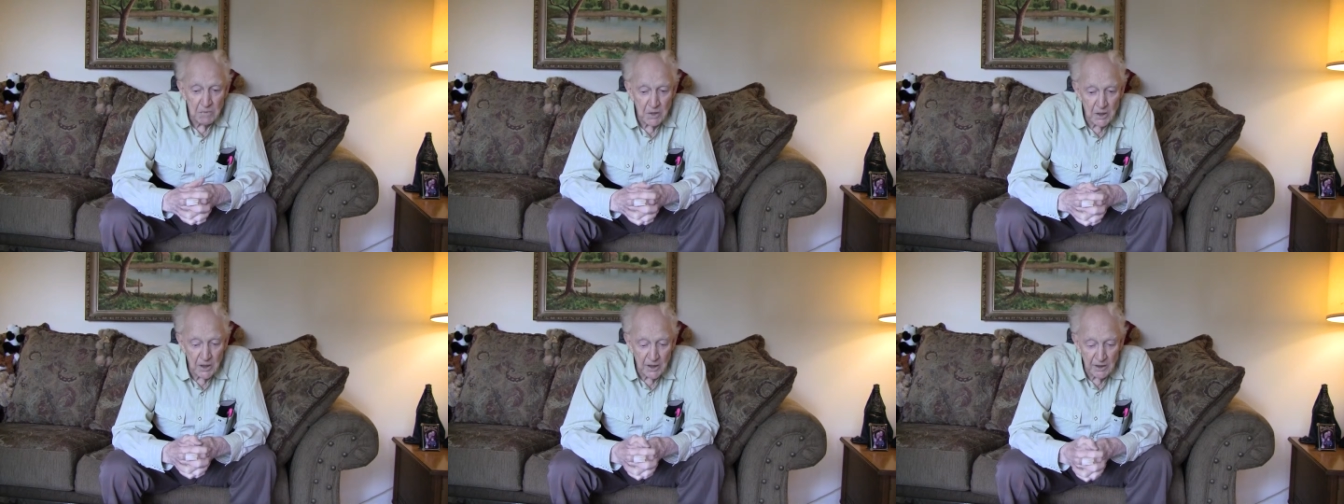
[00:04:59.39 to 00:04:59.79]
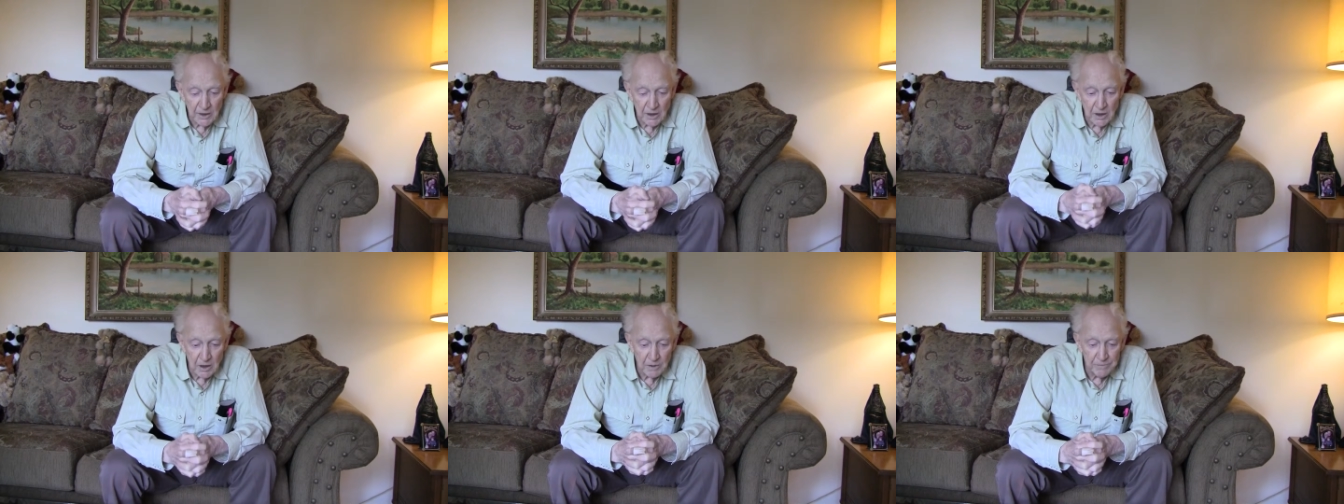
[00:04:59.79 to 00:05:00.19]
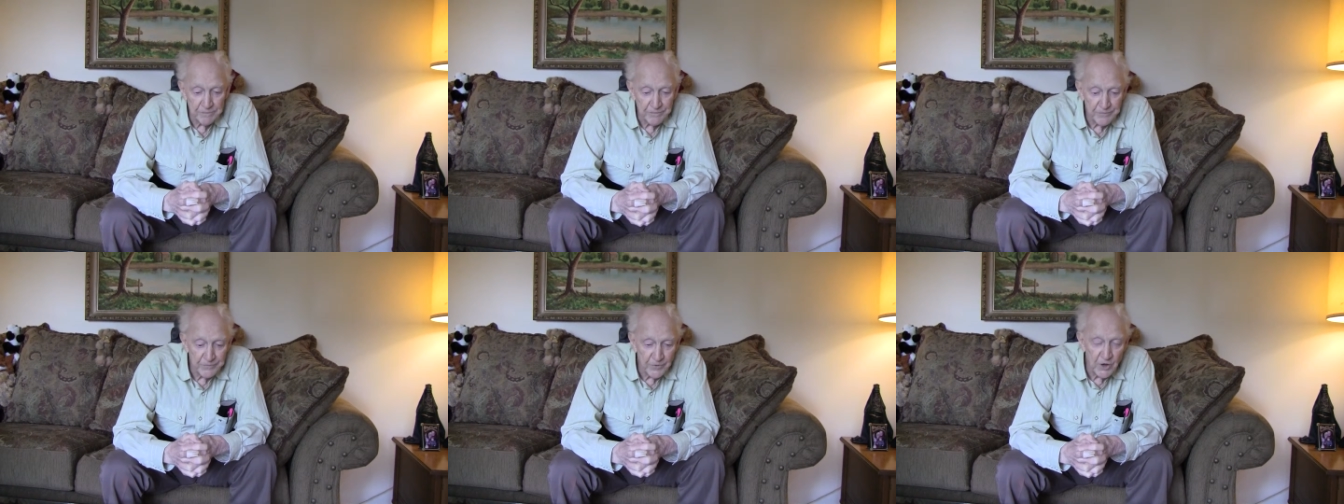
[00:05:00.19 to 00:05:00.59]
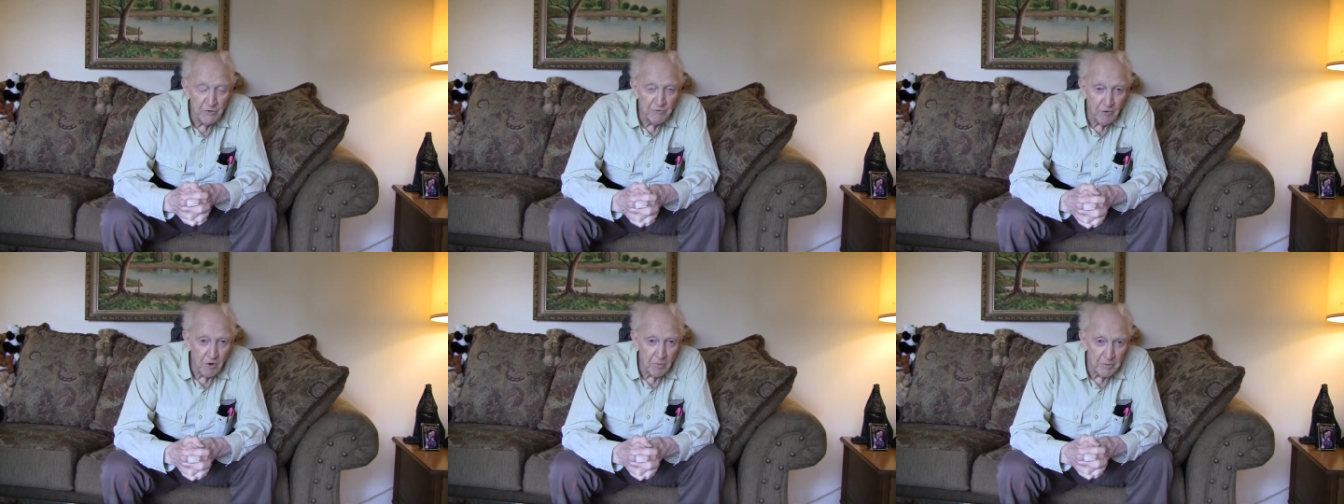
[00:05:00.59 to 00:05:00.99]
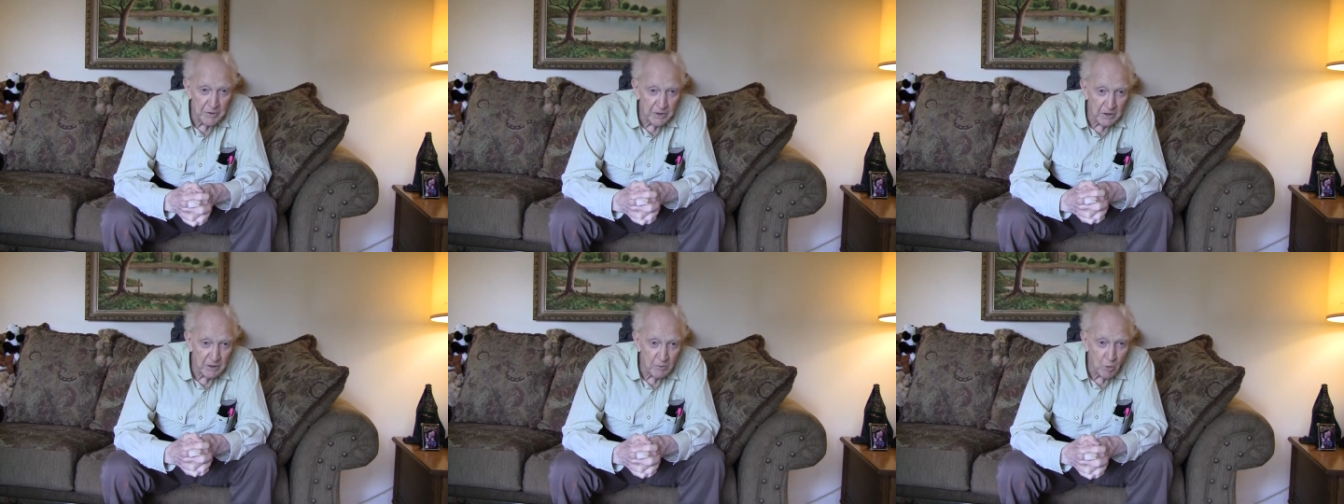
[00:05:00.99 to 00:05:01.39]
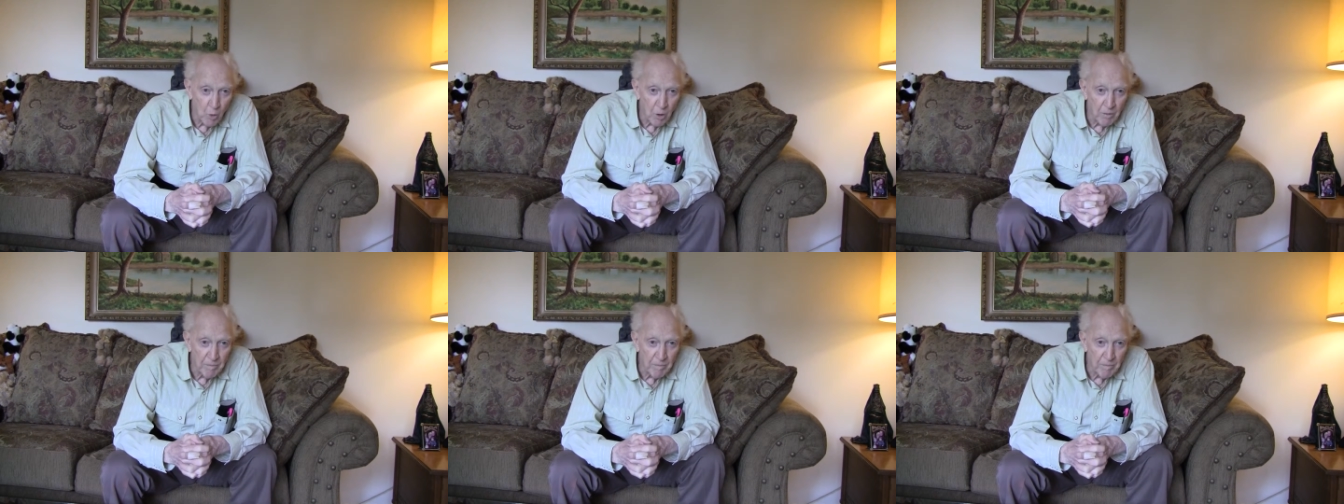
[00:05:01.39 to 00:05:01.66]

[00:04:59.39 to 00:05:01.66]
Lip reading: a deferment anymore.